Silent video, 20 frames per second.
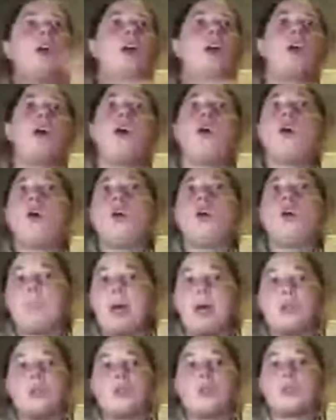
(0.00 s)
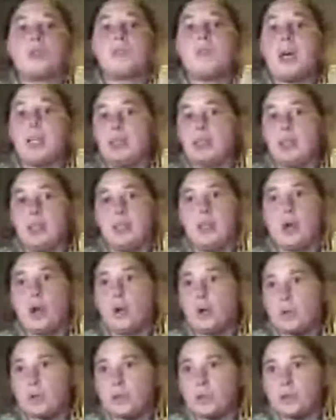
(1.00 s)
are all about those monthly
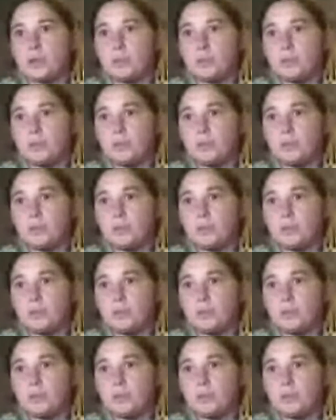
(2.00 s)
goals.